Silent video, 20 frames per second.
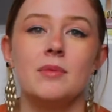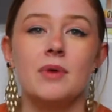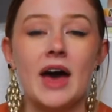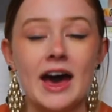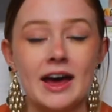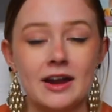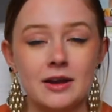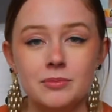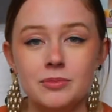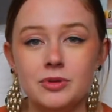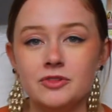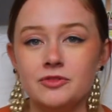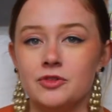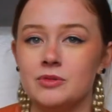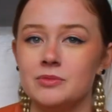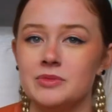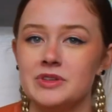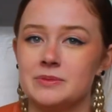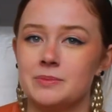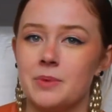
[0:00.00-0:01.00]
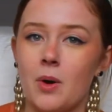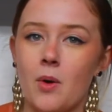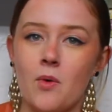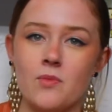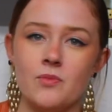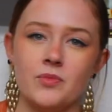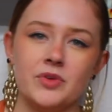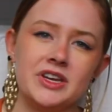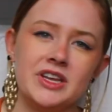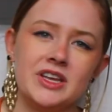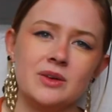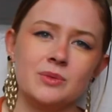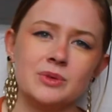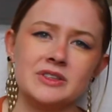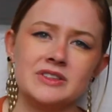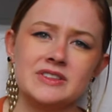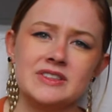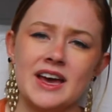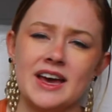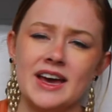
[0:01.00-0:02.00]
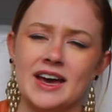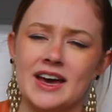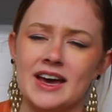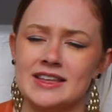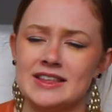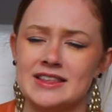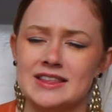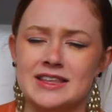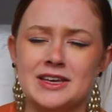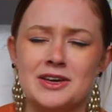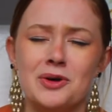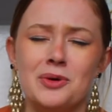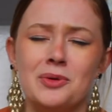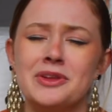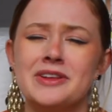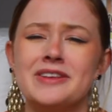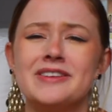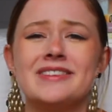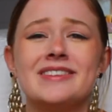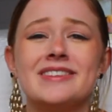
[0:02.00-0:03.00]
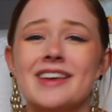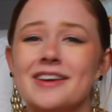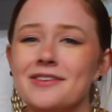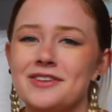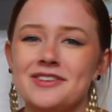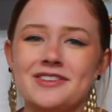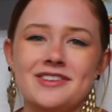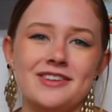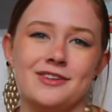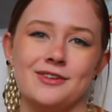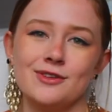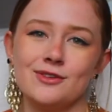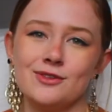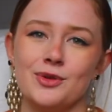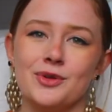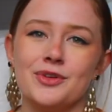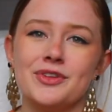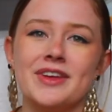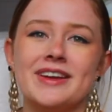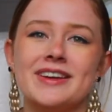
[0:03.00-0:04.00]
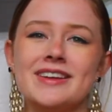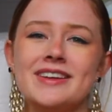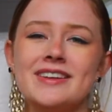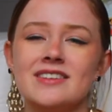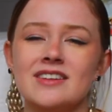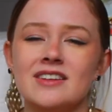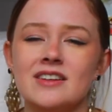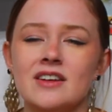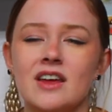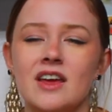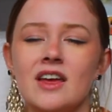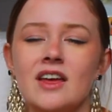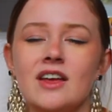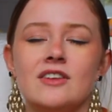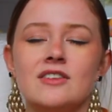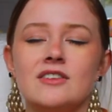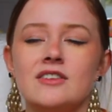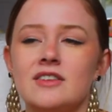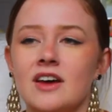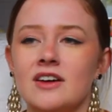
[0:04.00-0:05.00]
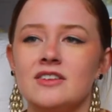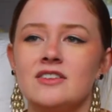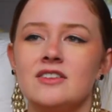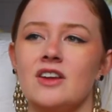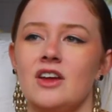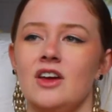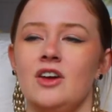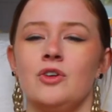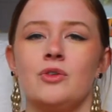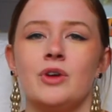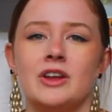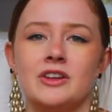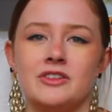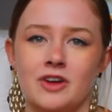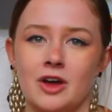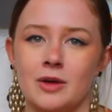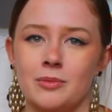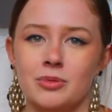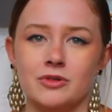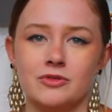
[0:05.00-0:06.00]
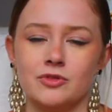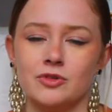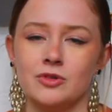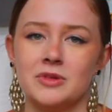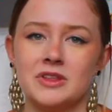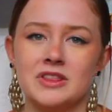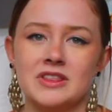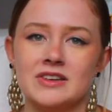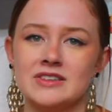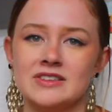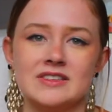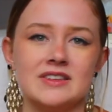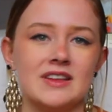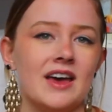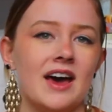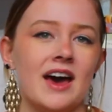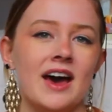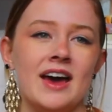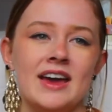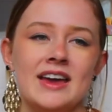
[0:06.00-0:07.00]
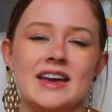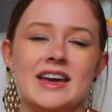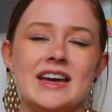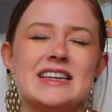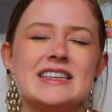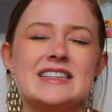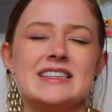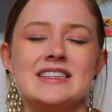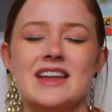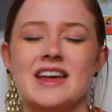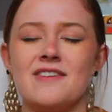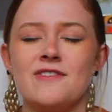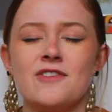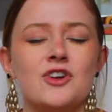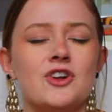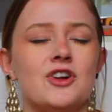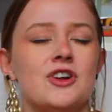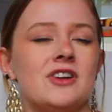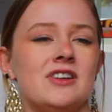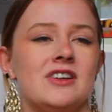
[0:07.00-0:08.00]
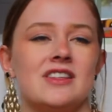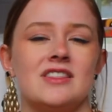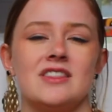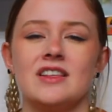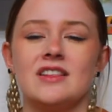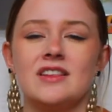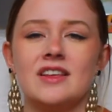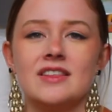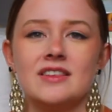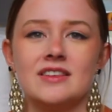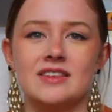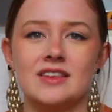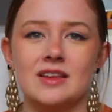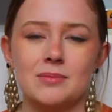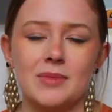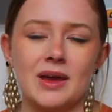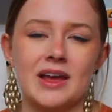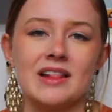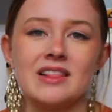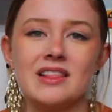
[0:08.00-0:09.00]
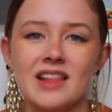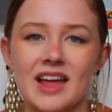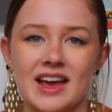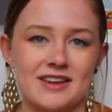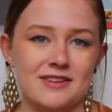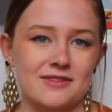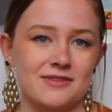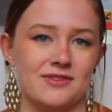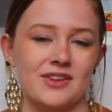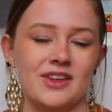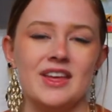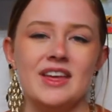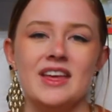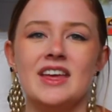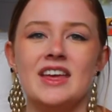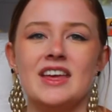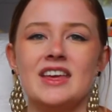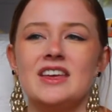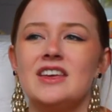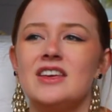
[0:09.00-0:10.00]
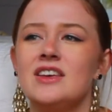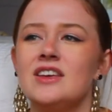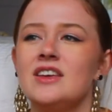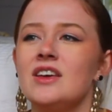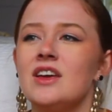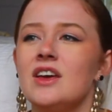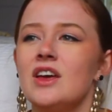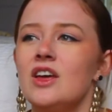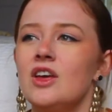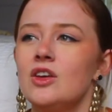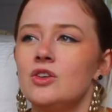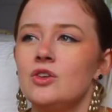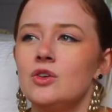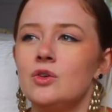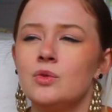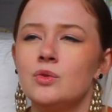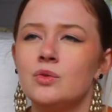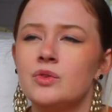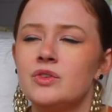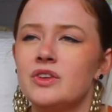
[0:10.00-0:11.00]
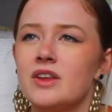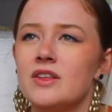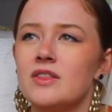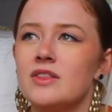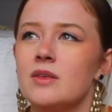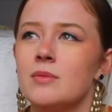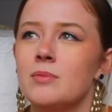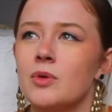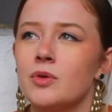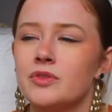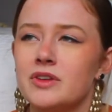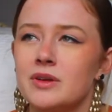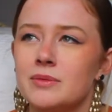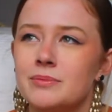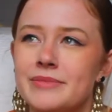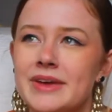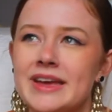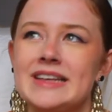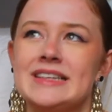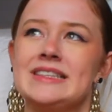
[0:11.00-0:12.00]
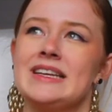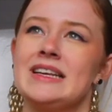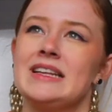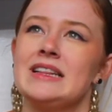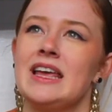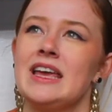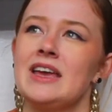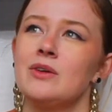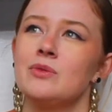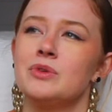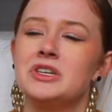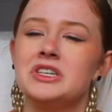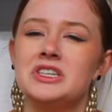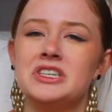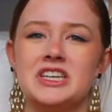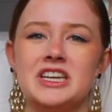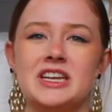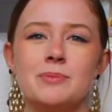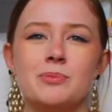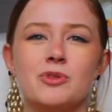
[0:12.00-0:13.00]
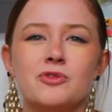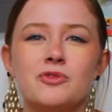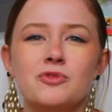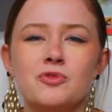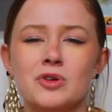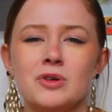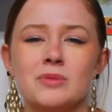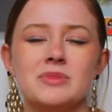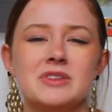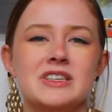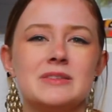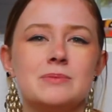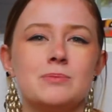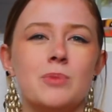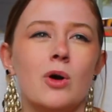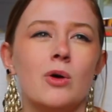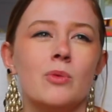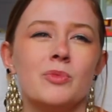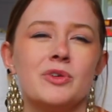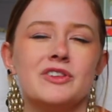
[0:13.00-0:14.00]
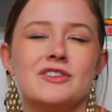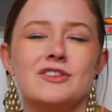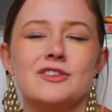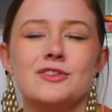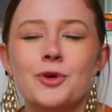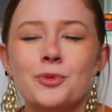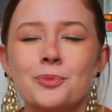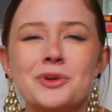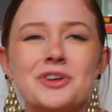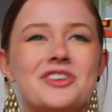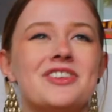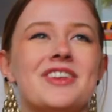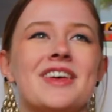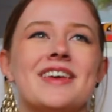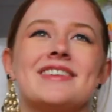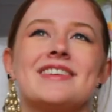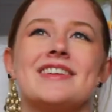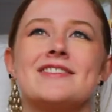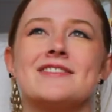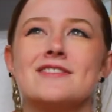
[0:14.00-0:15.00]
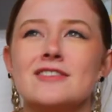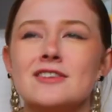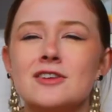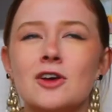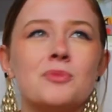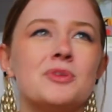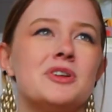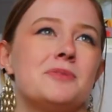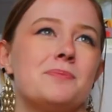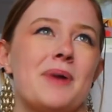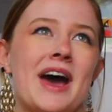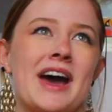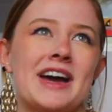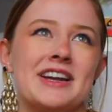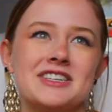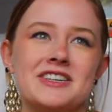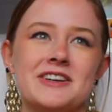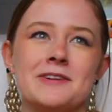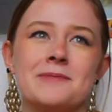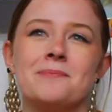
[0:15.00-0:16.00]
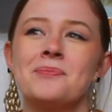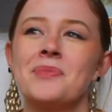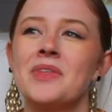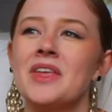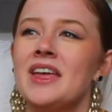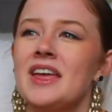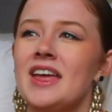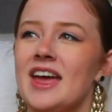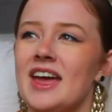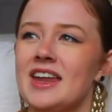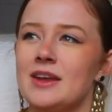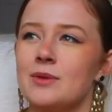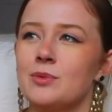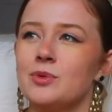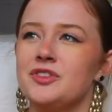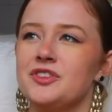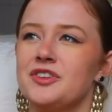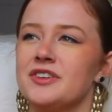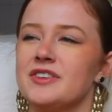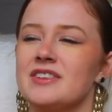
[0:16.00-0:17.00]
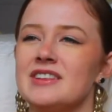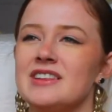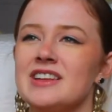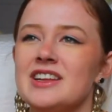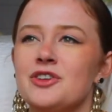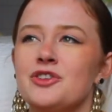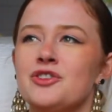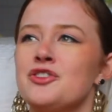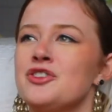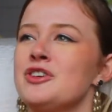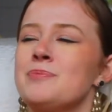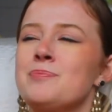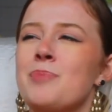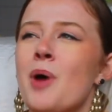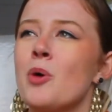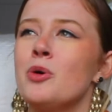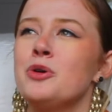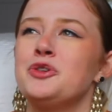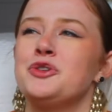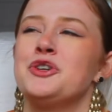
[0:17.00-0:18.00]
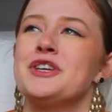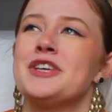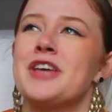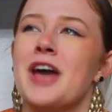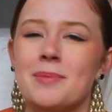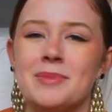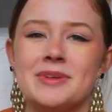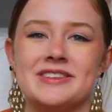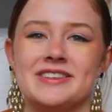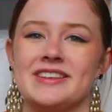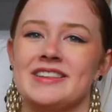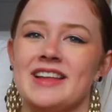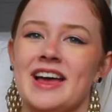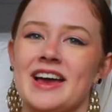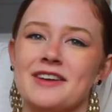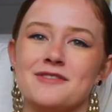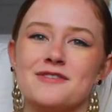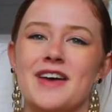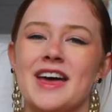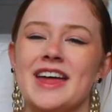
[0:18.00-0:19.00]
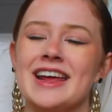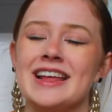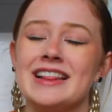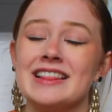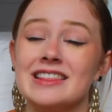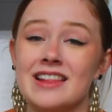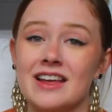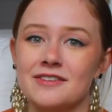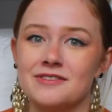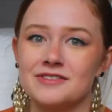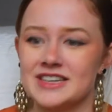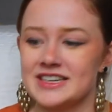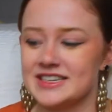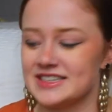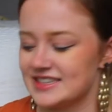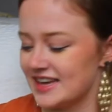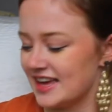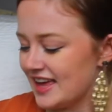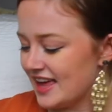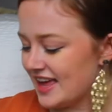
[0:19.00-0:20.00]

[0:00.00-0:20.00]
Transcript: Adam performed this poem when he was, I think, only 17 years old, and he did such a great job performing this. I had never heard anything like this in my life. He used the most amazing language. He performed this poem with so much zest and so much passion, and it was just literature, poetry coming to life, and I loved it.